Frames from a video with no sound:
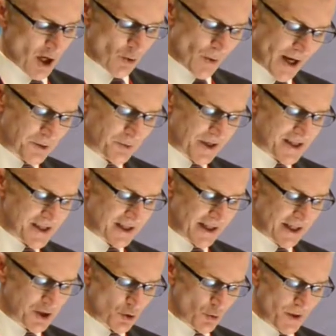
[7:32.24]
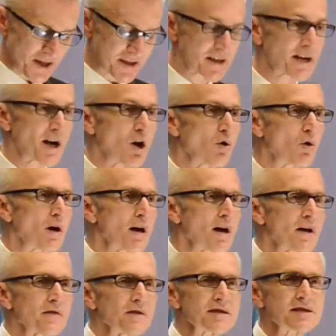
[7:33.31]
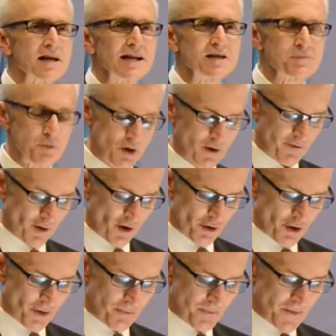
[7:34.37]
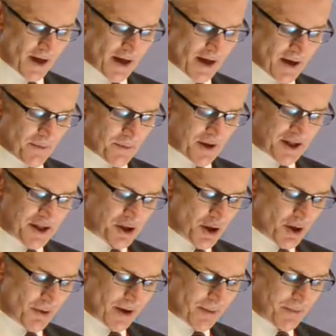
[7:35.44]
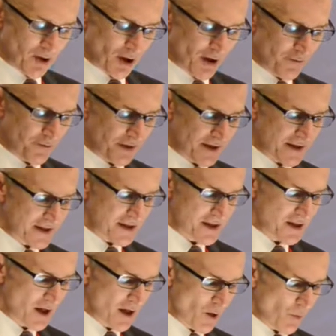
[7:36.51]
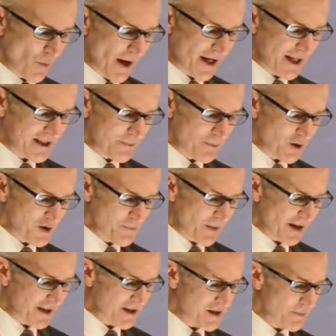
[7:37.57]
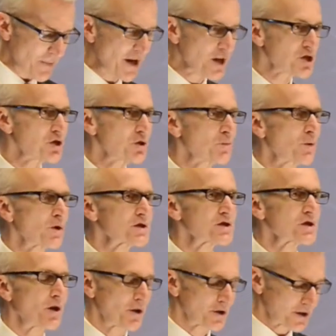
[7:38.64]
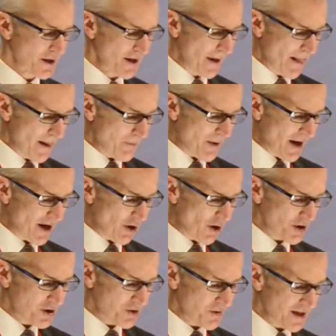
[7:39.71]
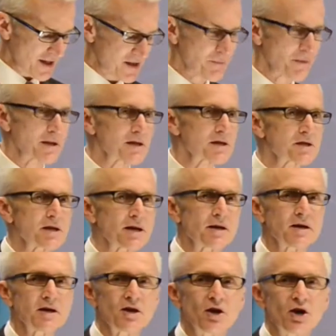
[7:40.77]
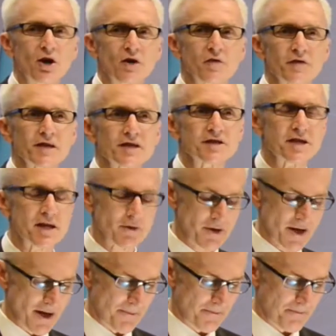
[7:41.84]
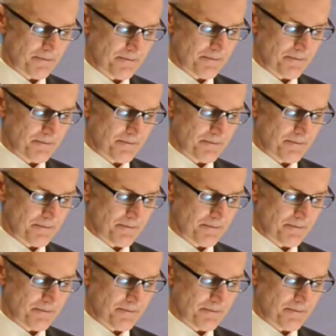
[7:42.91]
Quite recently, 2 weeks ago, the Salzburg Forum, ministerial conference where Interpol's participation was sought by Austria's Minister of Interior.